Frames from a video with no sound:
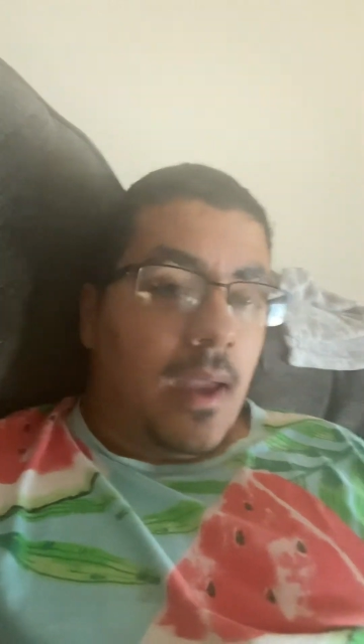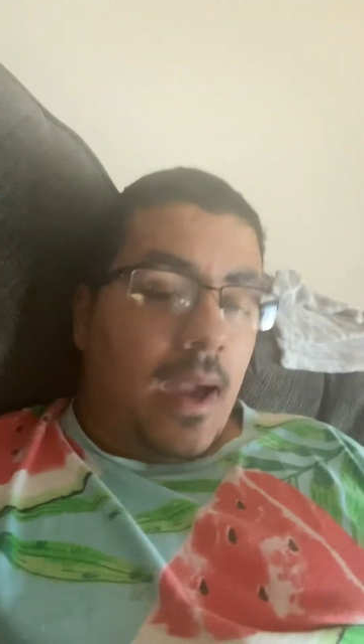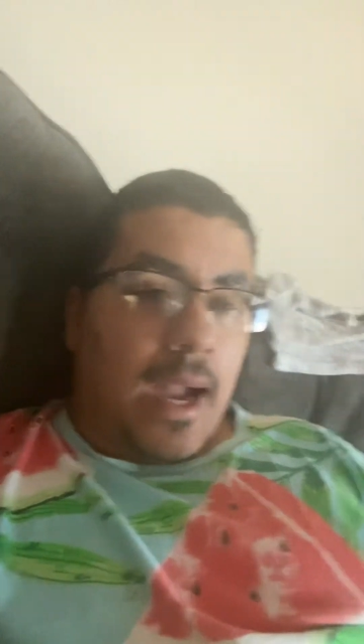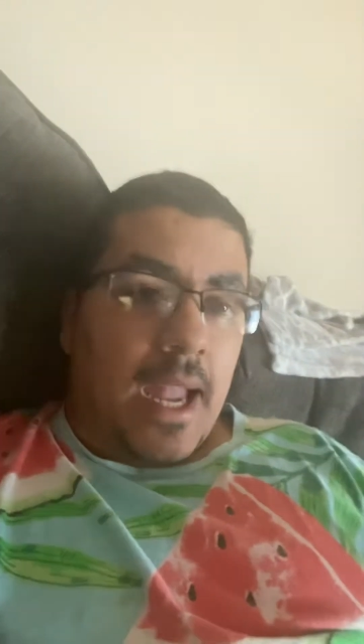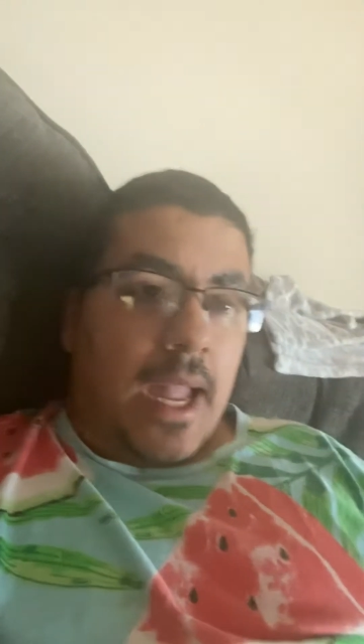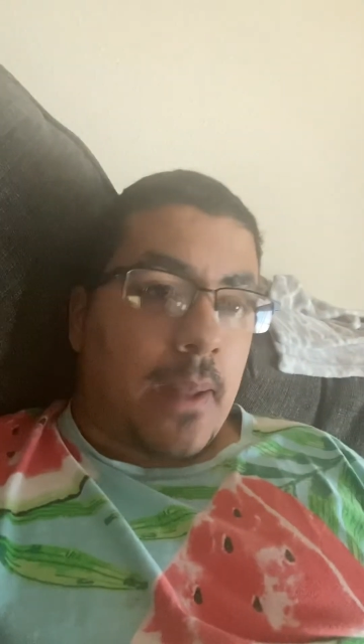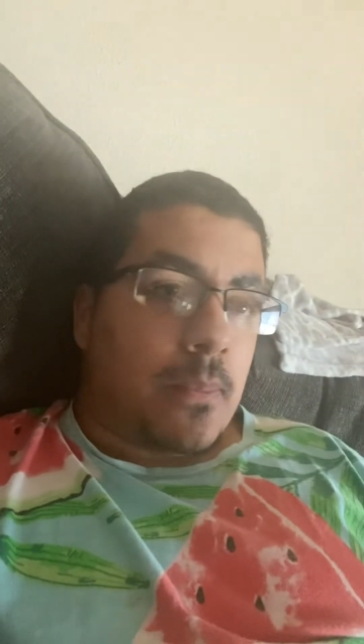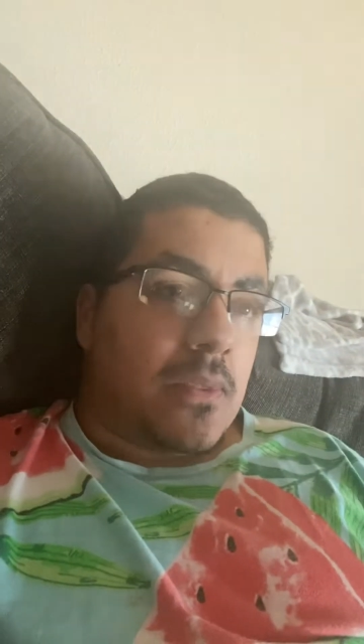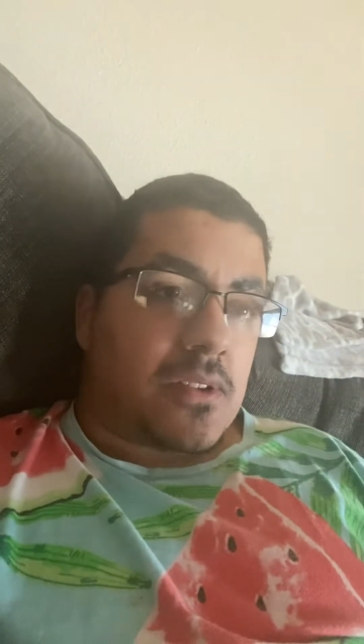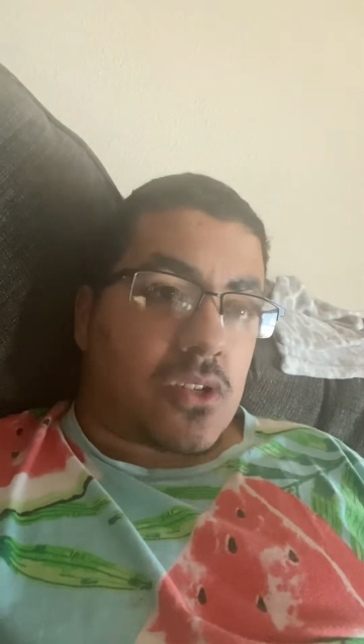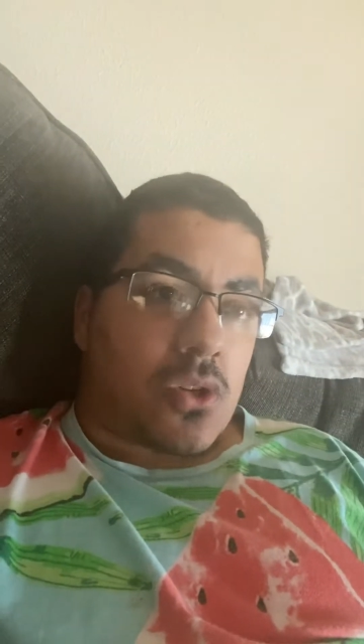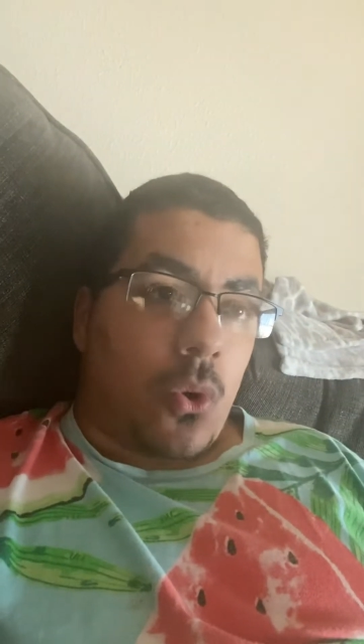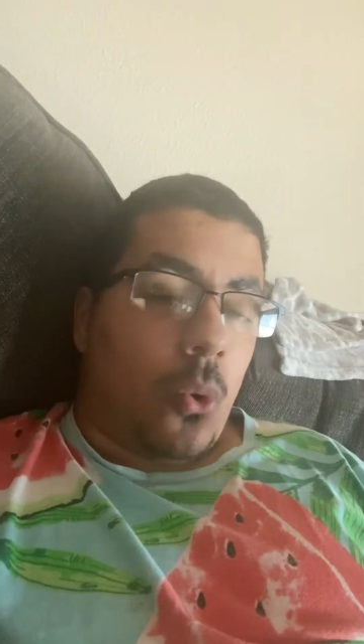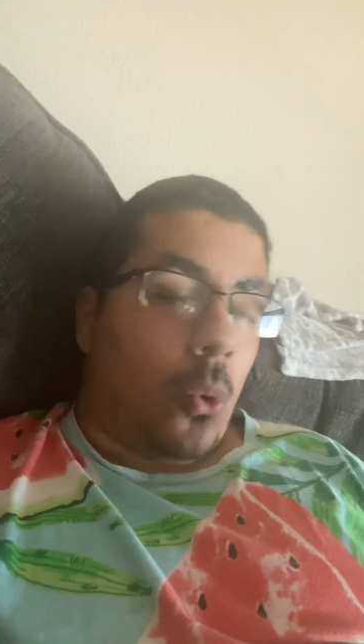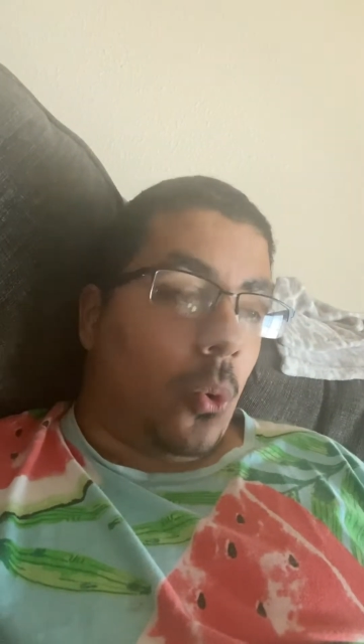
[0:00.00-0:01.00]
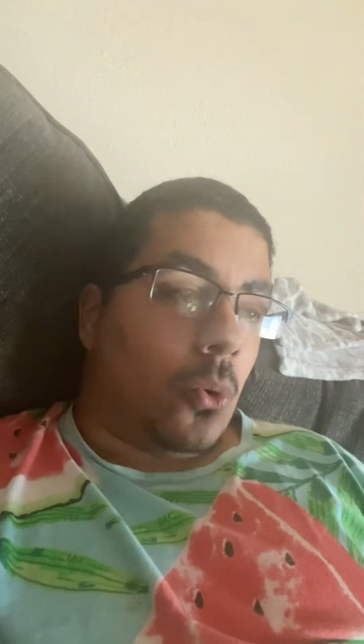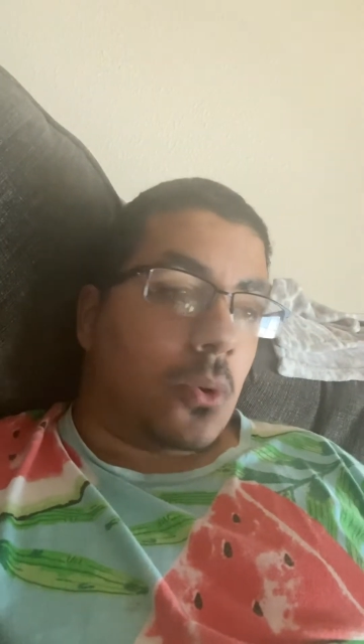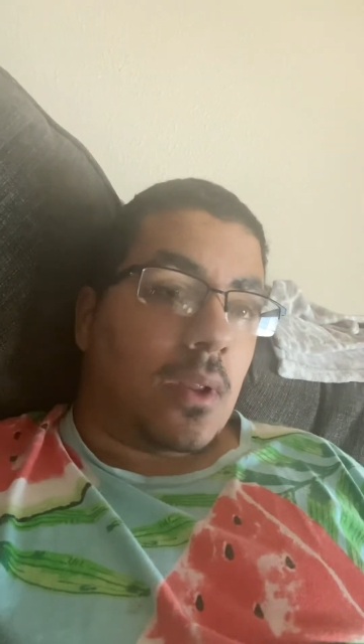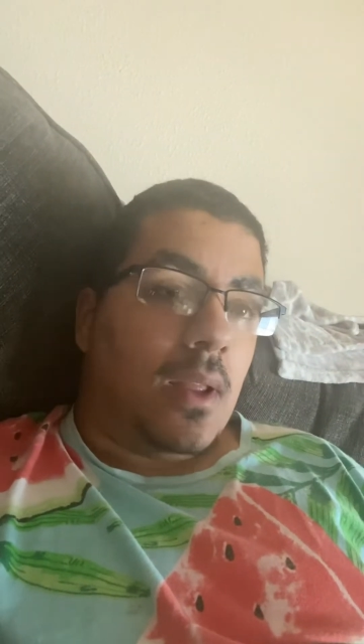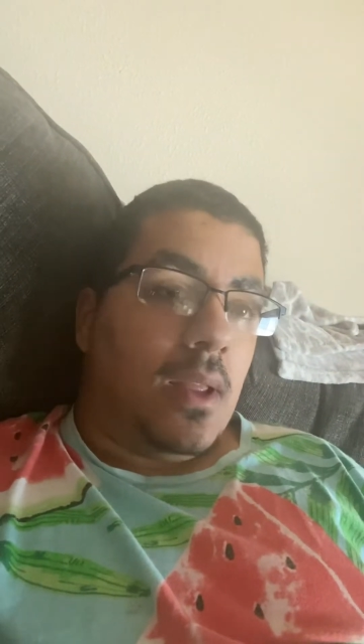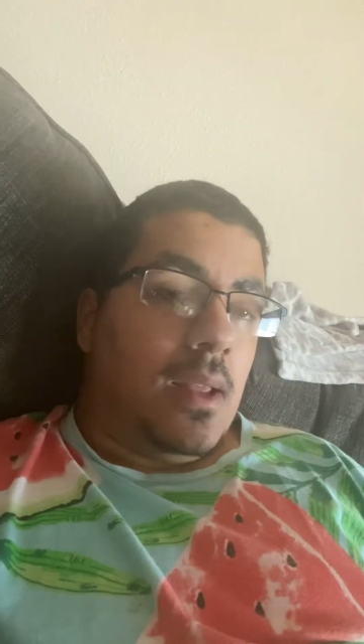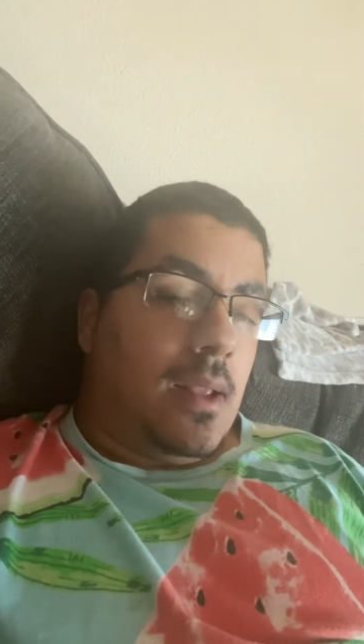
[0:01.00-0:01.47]
I had this
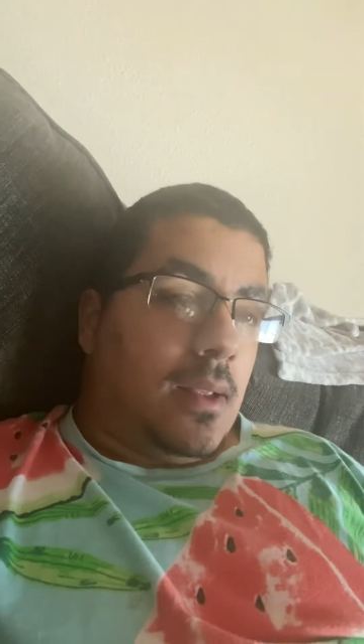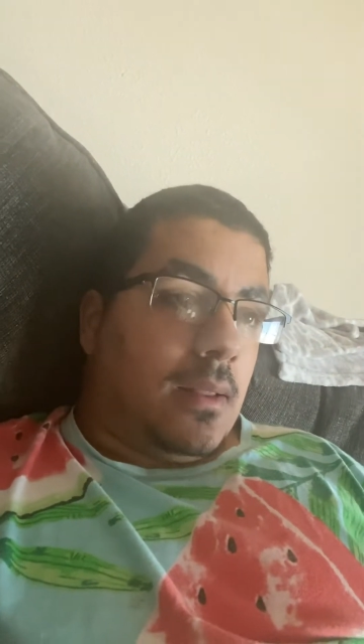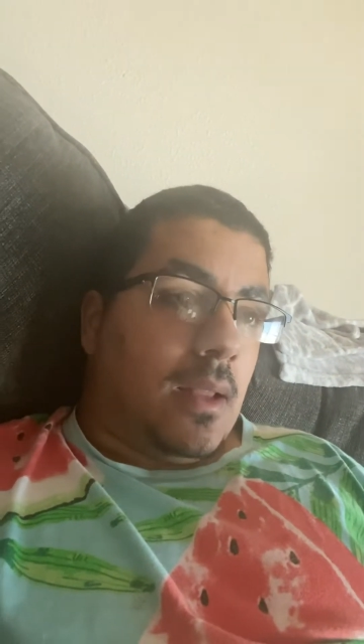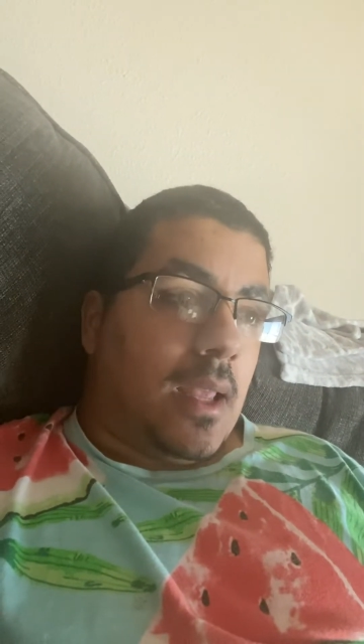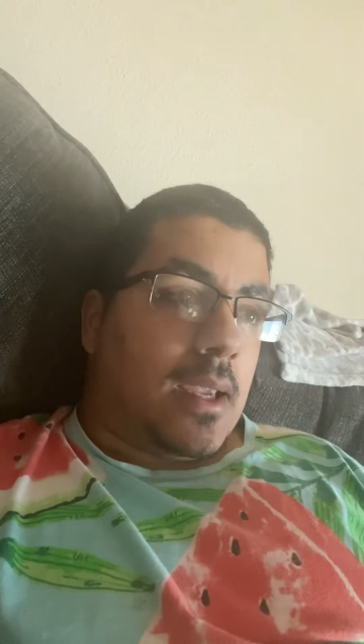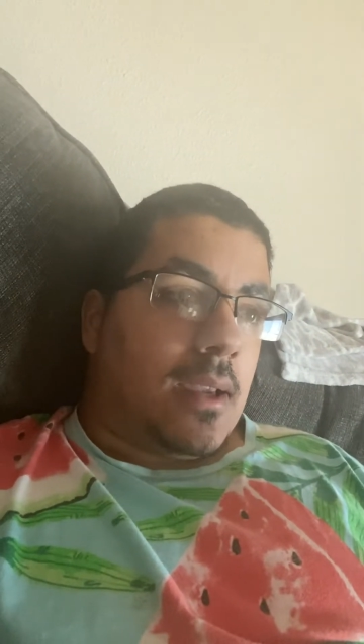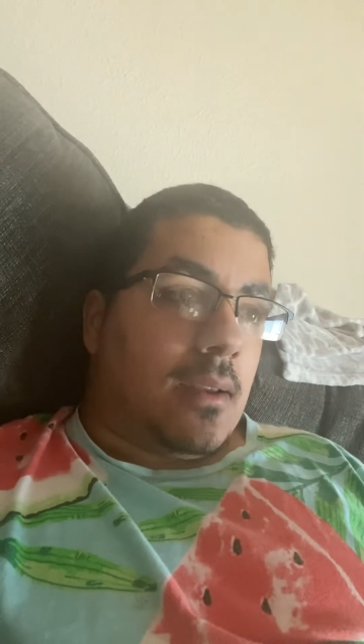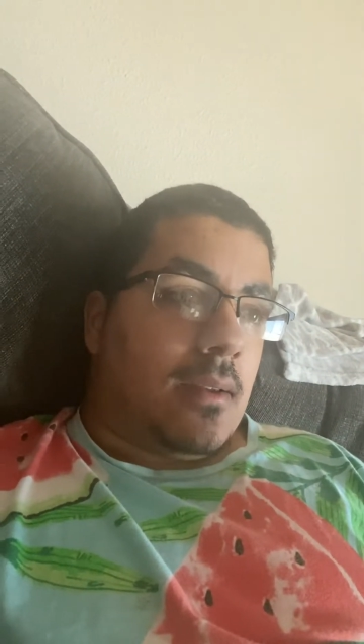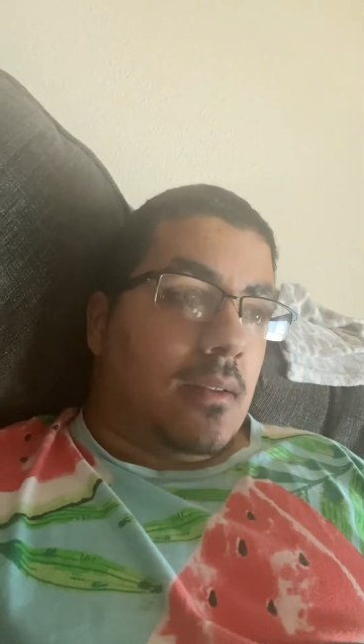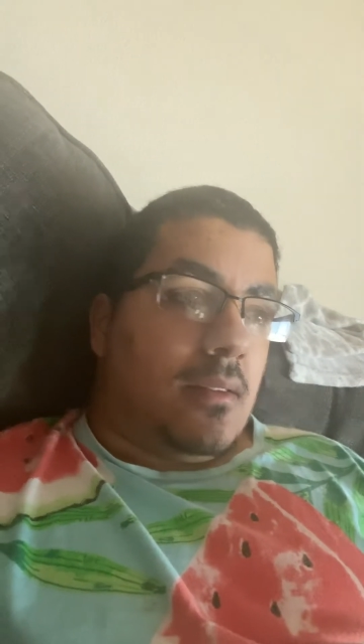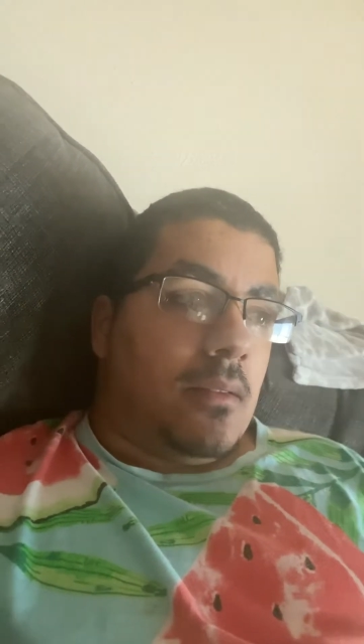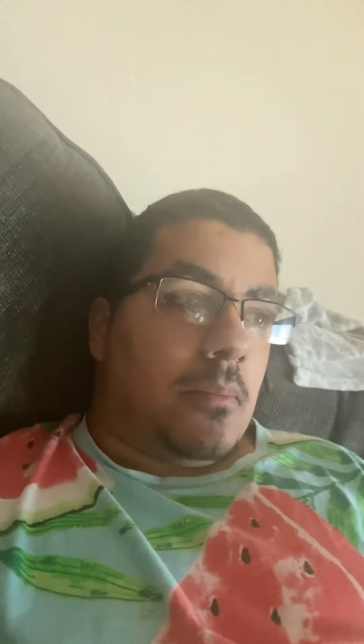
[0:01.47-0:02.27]
whole like